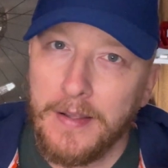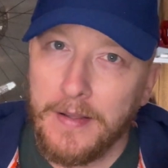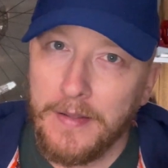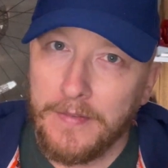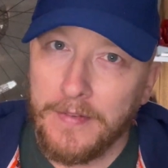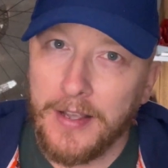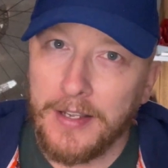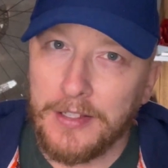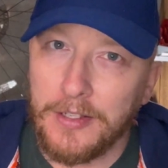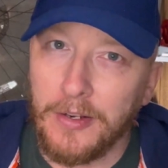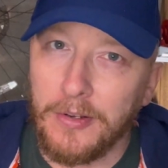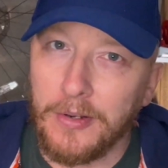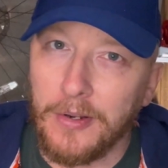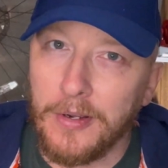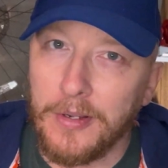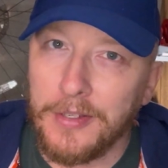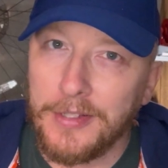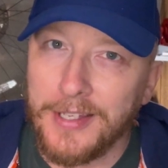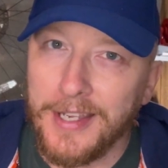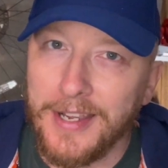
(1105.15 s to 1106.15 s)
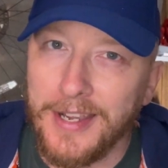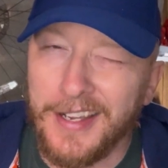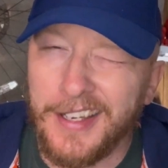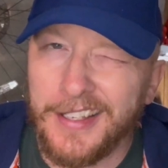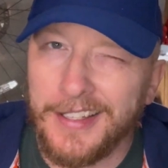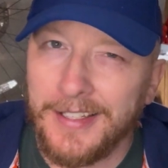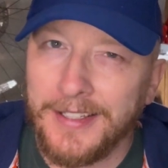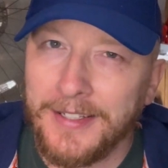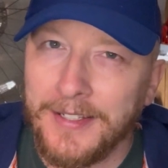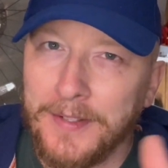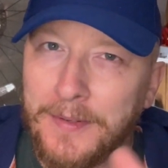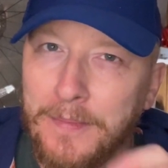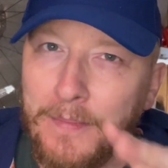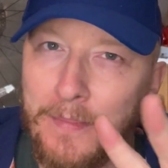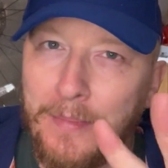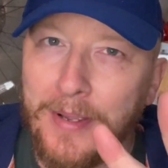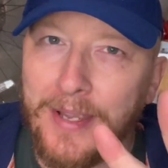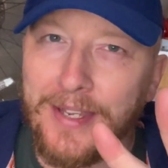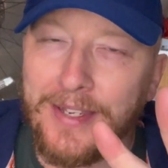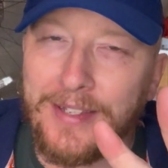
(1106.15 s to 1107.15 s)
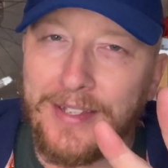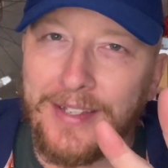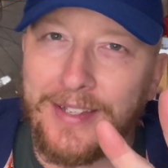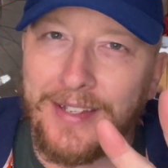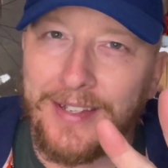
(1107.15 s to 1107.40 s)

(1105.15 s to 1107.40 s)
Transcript: Thanks a lot, guys. See ya. Peace.